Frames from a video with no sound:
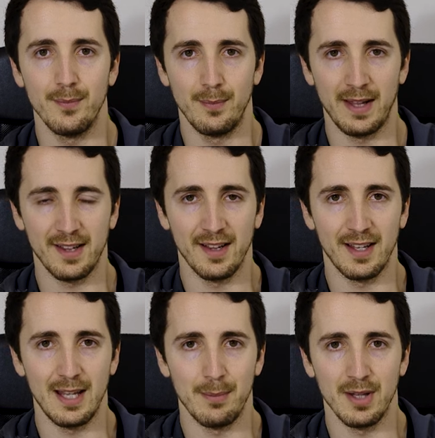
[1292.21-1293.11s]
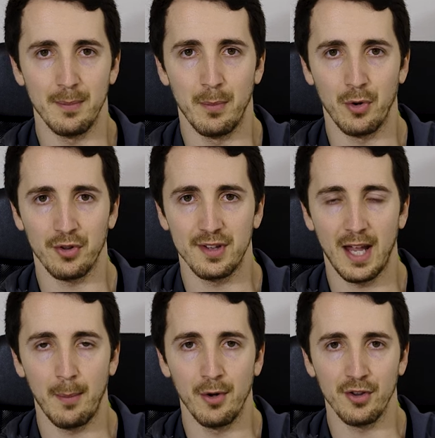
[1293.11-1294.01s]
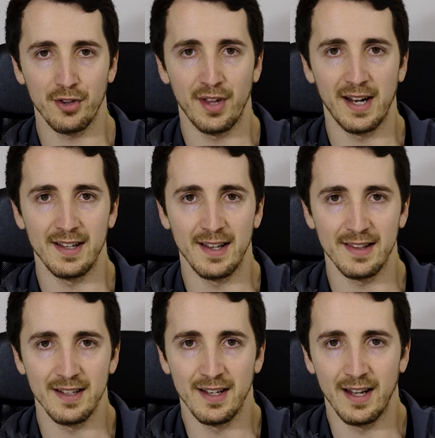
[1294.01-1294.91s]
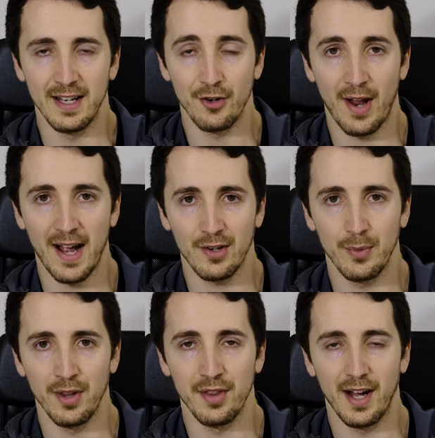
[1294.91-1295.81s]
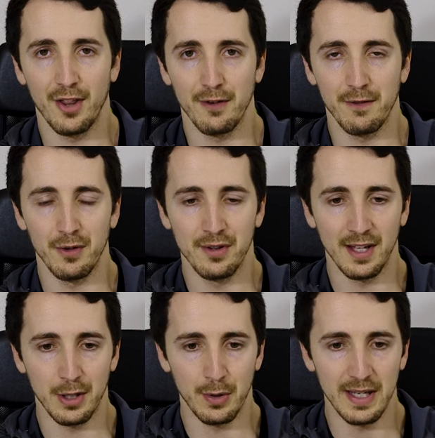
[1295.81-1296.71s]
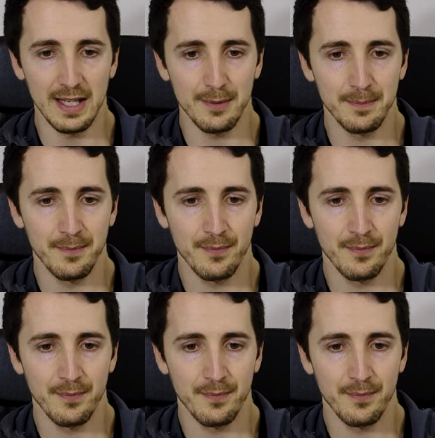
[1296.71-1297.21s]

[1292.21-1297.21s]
basically keeps it more stable so that it doesn't interact with other foods that you eat.